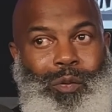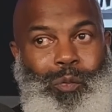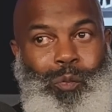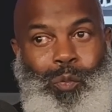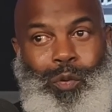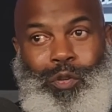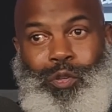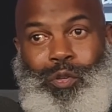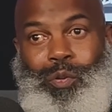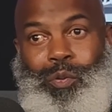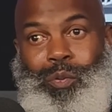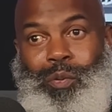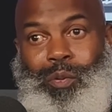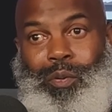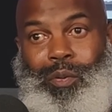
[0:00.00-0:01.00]
when you
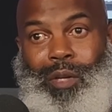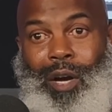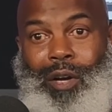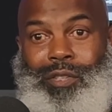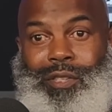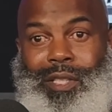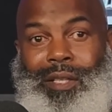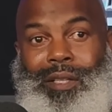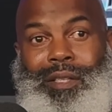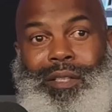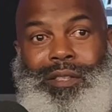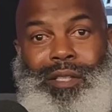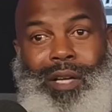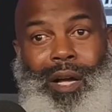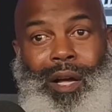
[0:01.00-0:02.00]
are stealing these
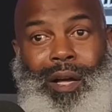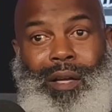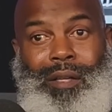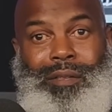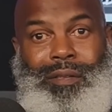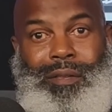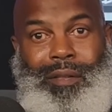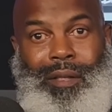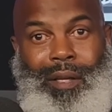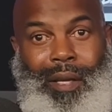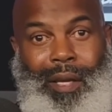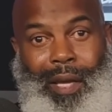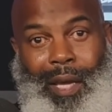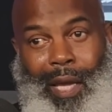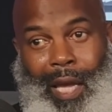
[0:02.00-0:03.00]
cars
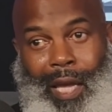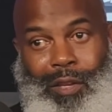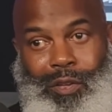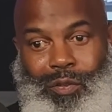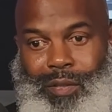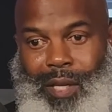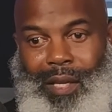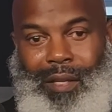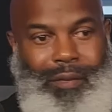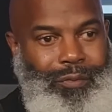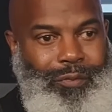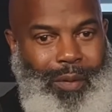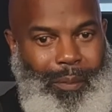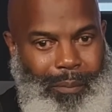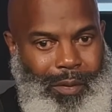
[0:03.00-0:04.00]
and you taking
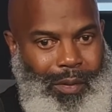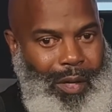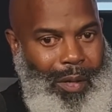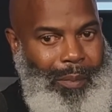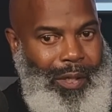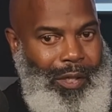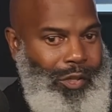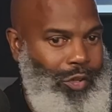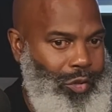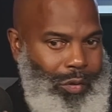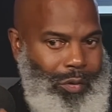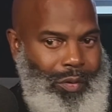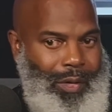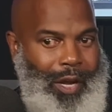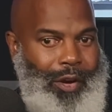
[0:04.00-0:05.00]
from, you know what I mean? You're not